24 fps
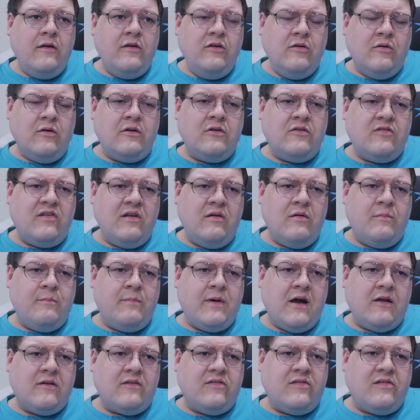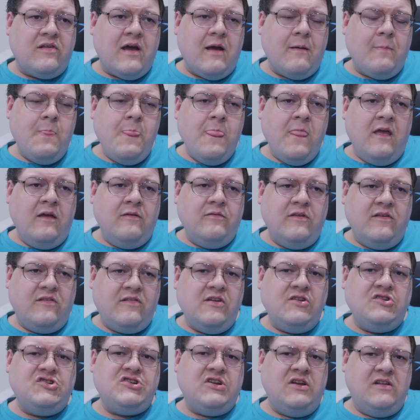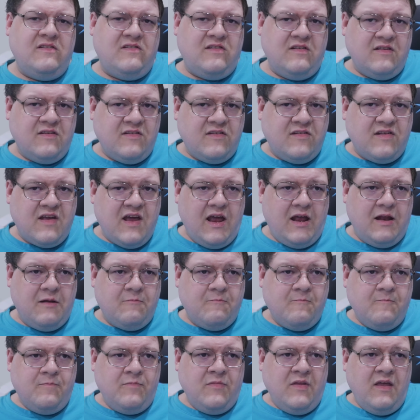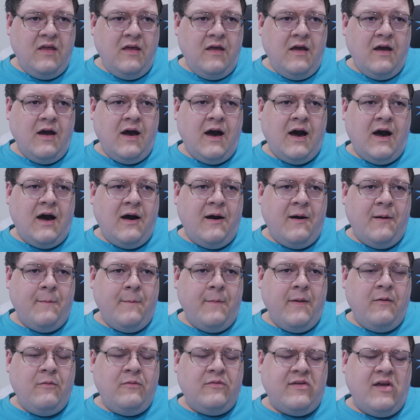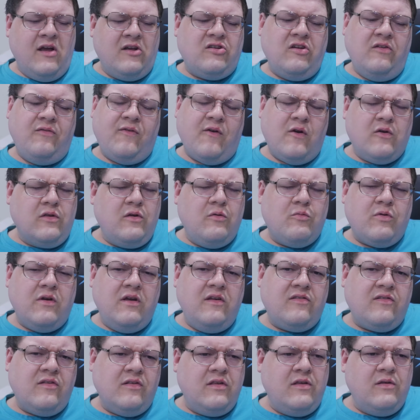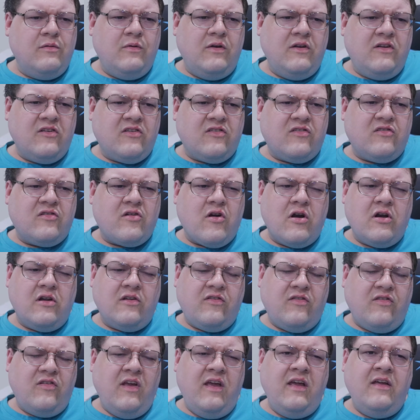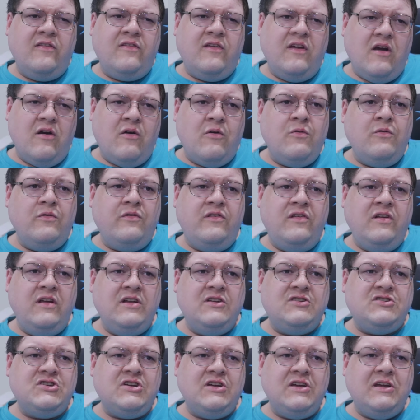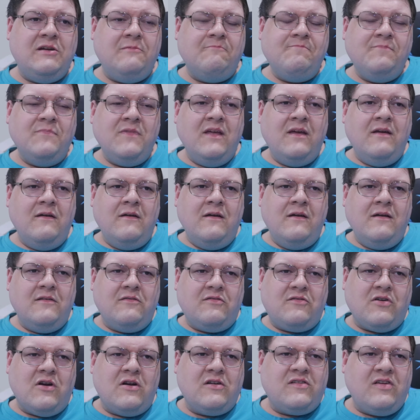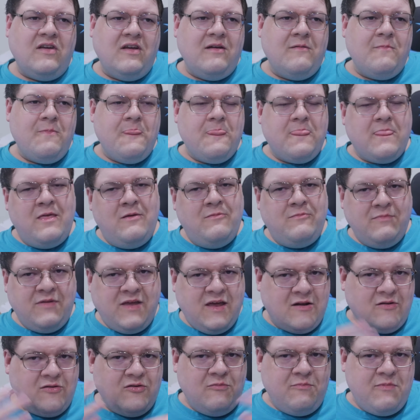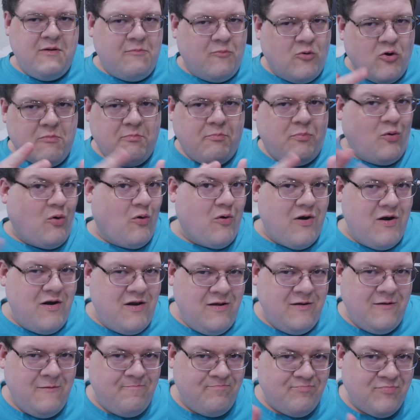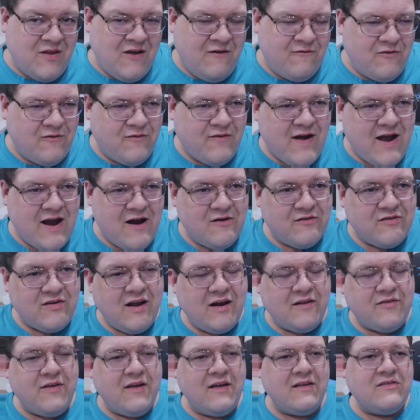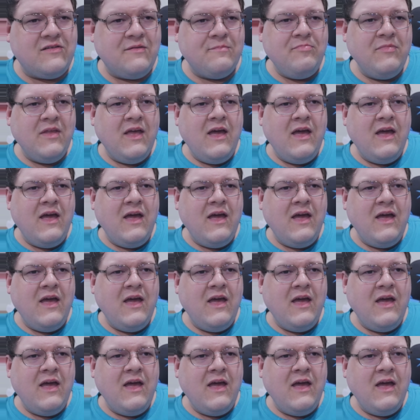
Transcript: you'll understand what I'm about to say. This engine is insane. Um, it was actually fairly recently we just started seeing the OCG start to get a little bit more bored of the fire side of things